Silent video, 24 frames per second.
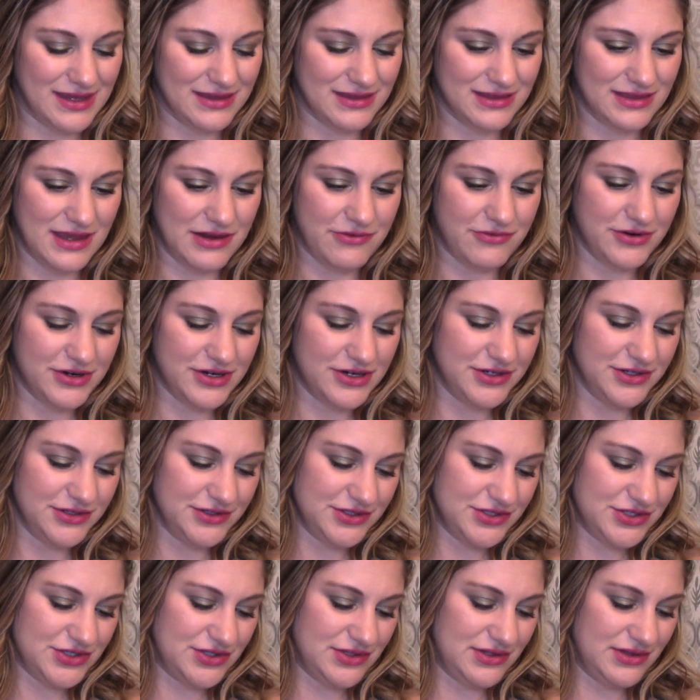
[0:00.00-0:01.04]
weren't
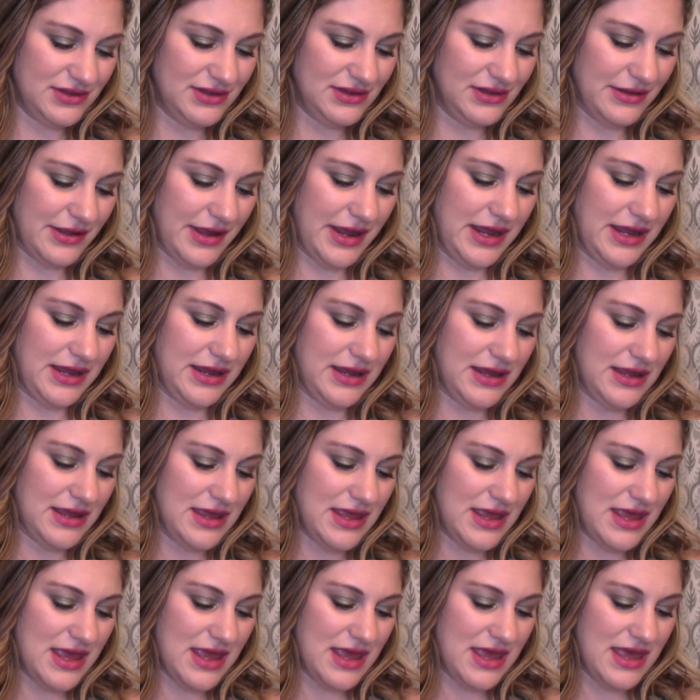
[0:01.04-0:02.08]
like
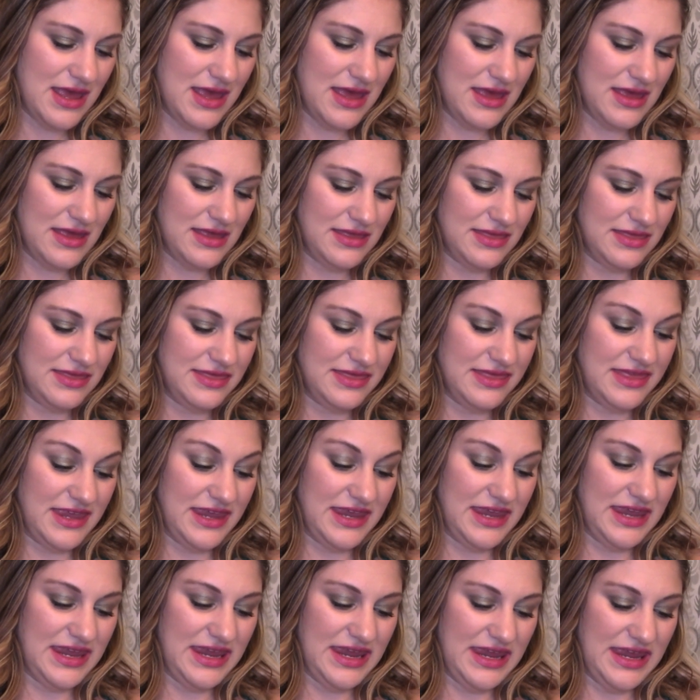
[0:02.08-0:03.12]
the
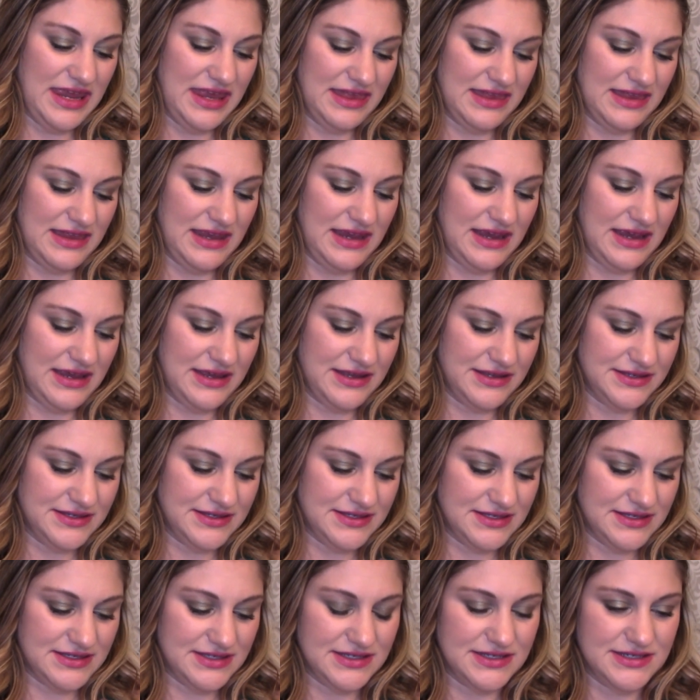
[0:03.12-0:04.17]

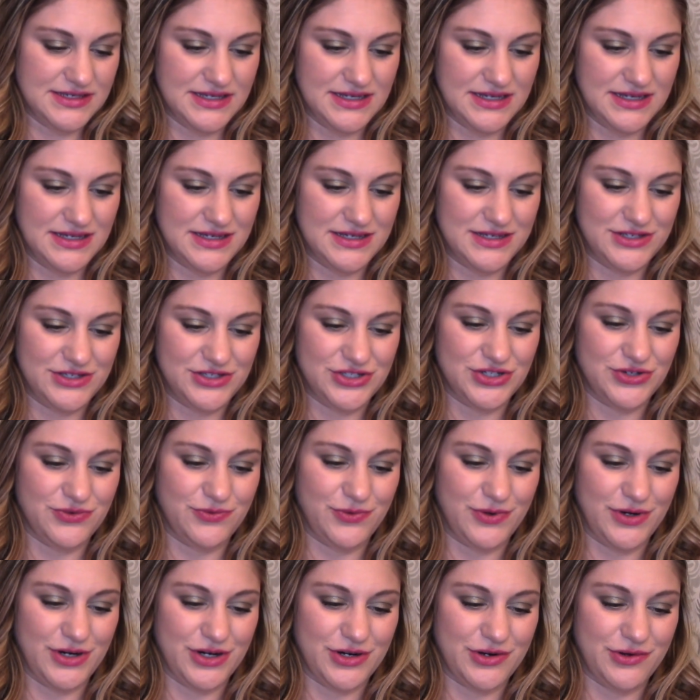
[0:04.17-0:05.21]
easiest to
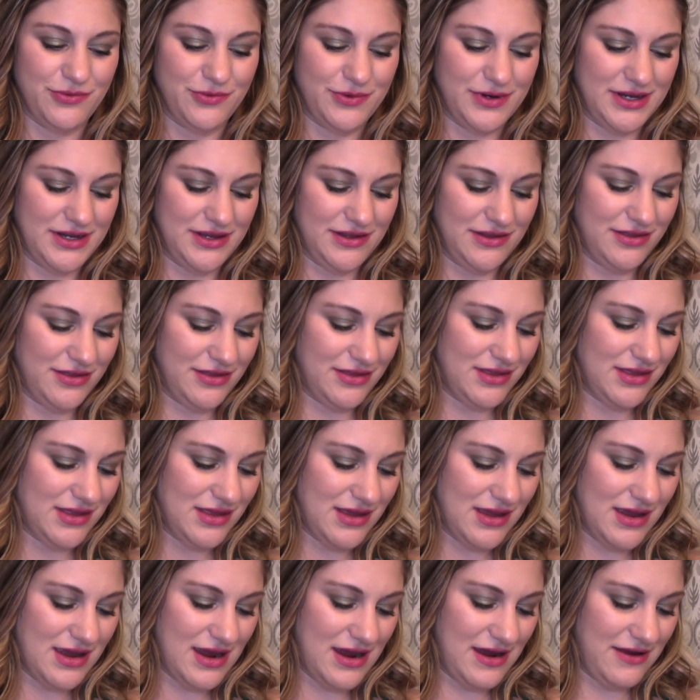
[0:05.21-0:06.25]
work with,
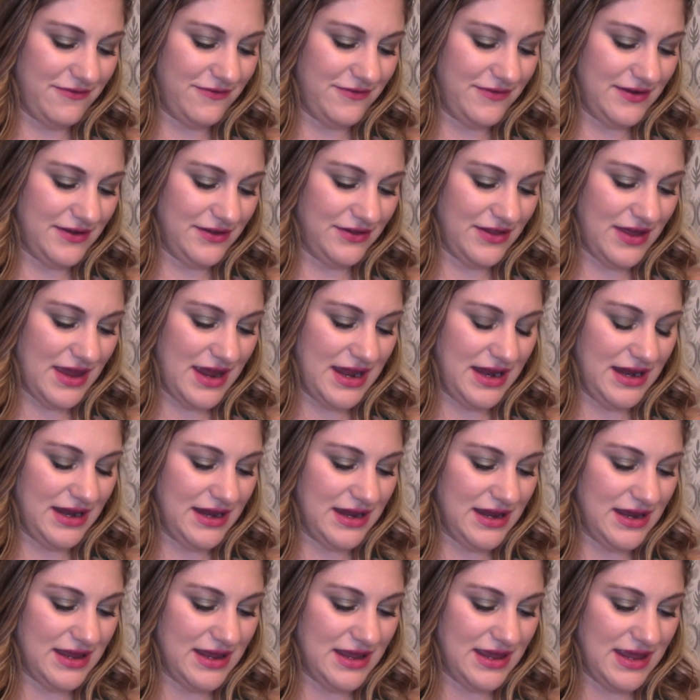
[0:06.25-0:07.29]
I feel
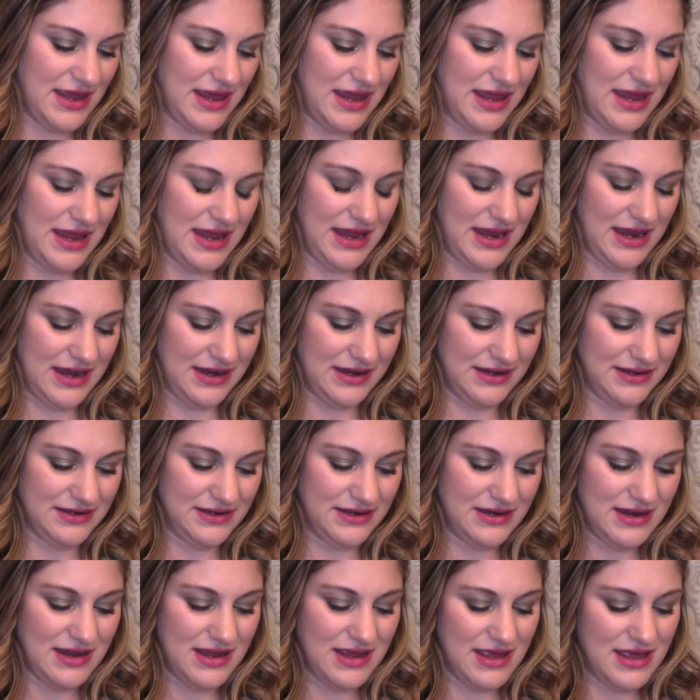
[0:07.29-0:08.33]
like, and
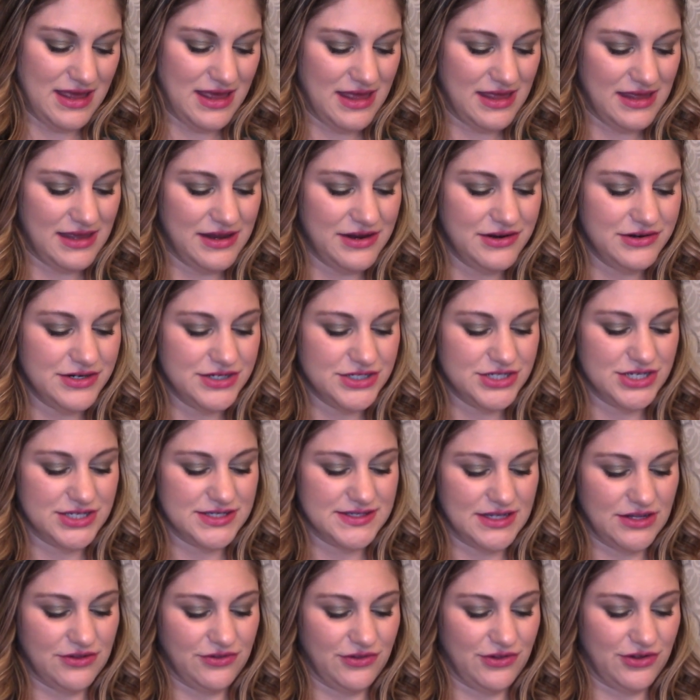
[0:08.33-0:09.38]
they're just
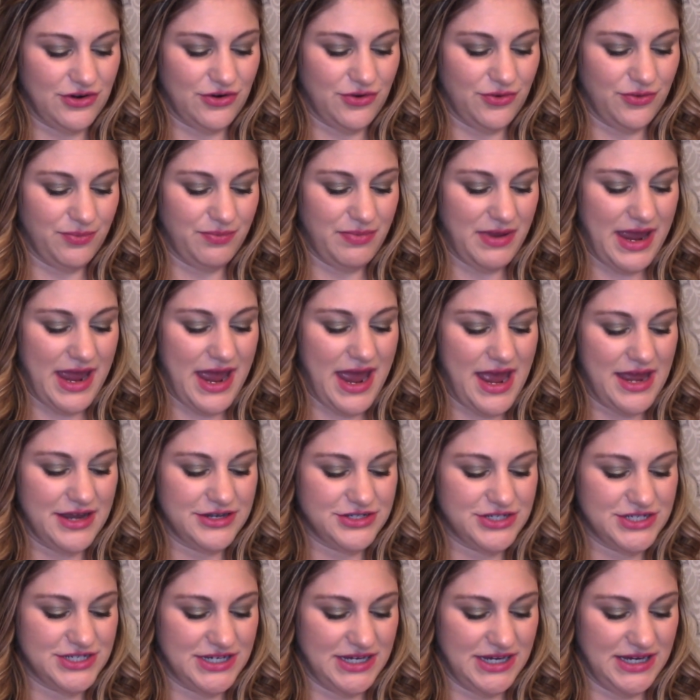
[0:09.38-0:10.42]
a little
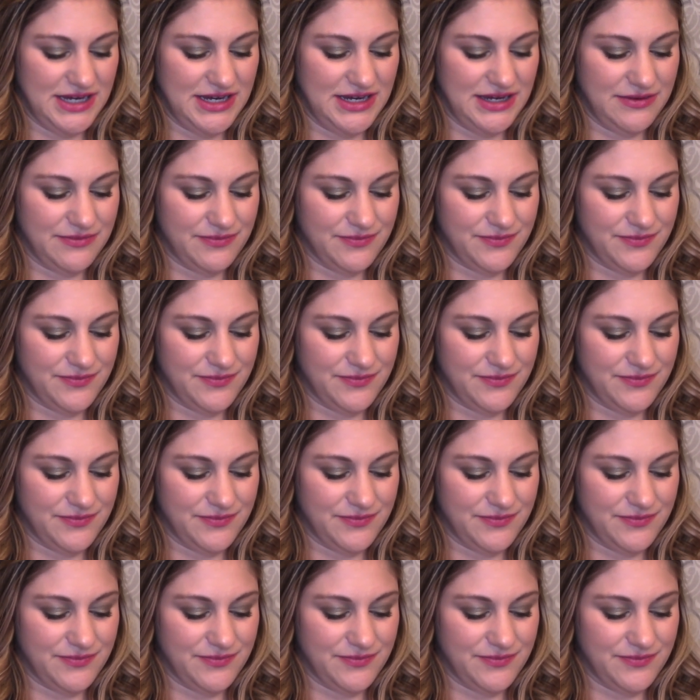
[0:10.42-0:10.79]
patchy.